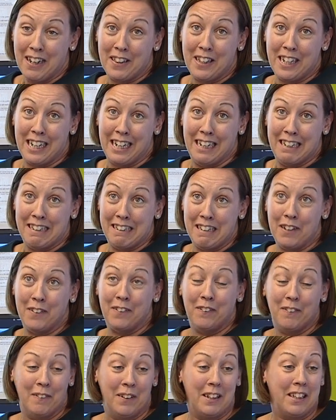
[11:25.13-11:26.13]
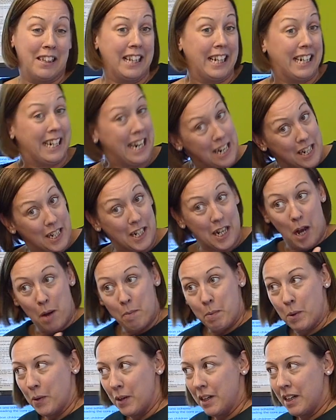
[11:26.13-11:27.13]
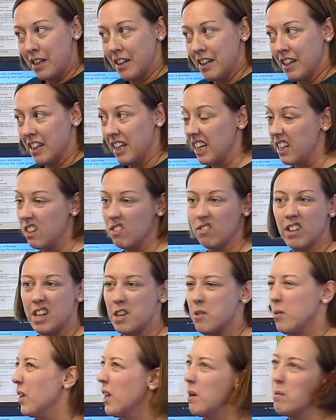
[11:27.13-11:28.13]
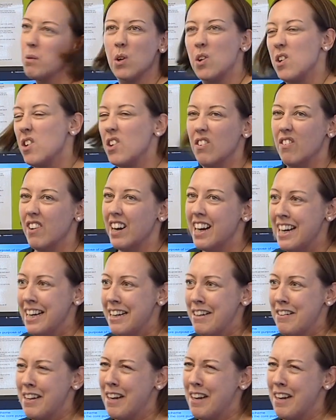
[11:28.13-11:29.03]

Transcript: I think until they get to that point that they can read what they want to read,